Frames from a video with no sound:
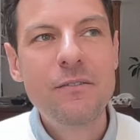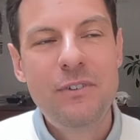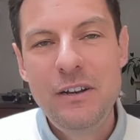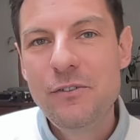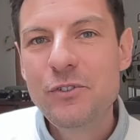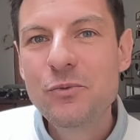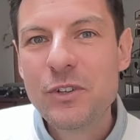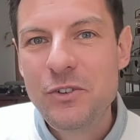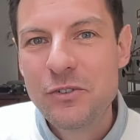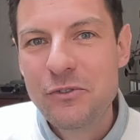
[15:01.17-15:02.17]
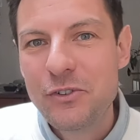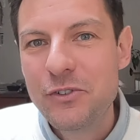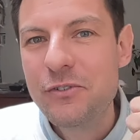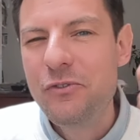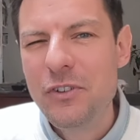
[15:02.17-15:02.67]
Very often when you're
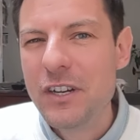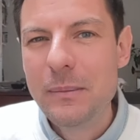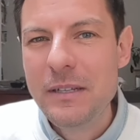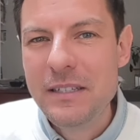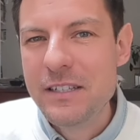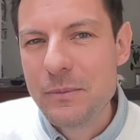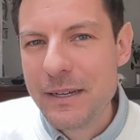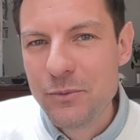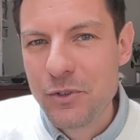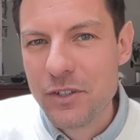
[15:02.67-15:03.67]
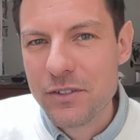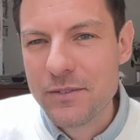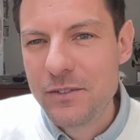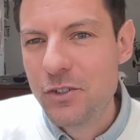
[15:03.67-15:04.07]
avoidant, vulnerability is a bad word.